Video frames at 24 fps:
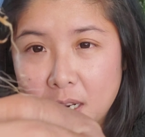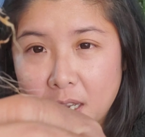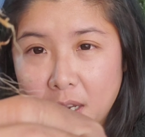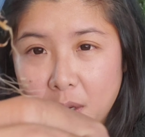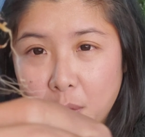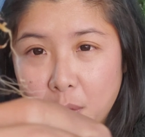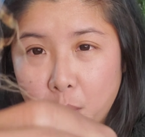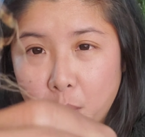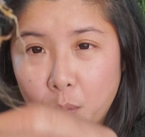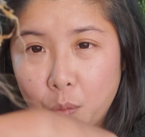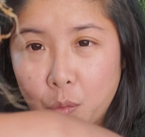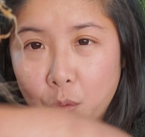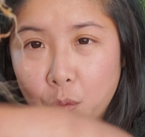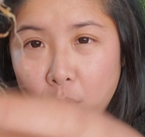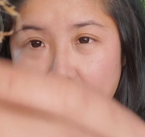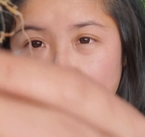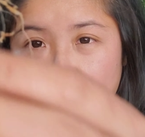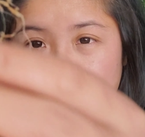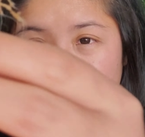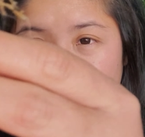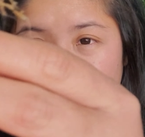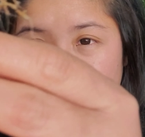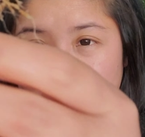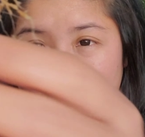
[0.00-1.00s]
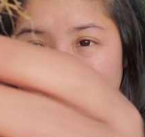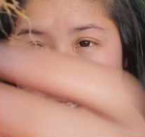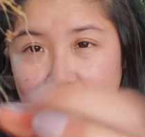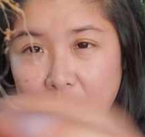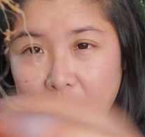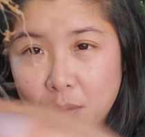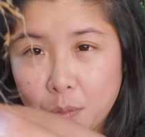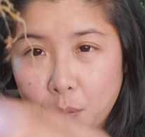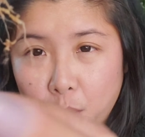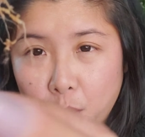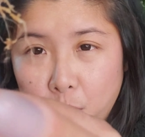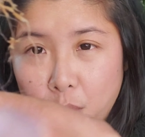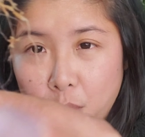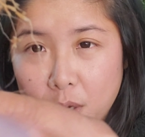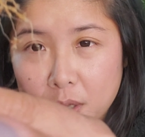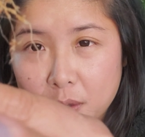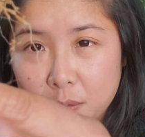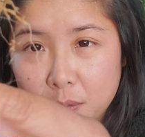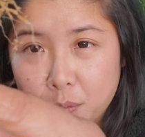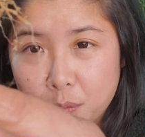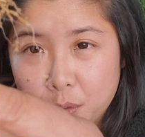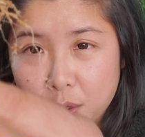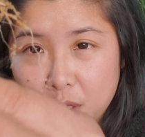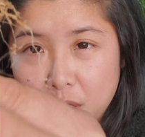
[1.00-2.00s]
like one
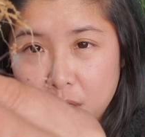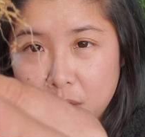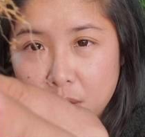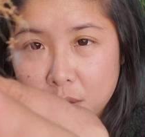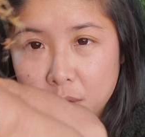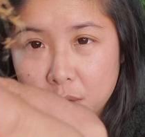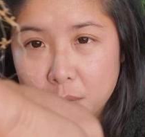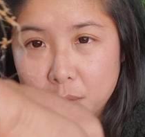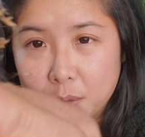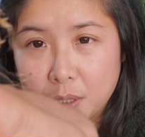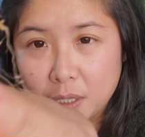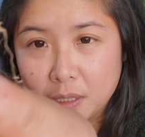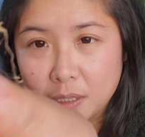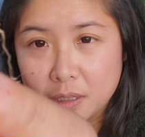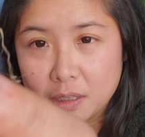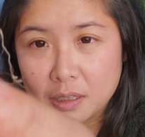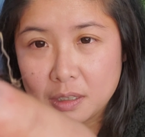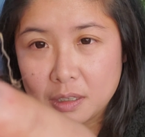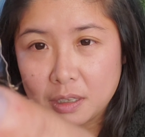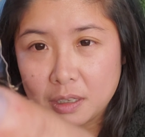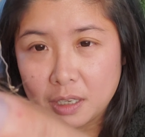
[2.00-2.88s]
really good one,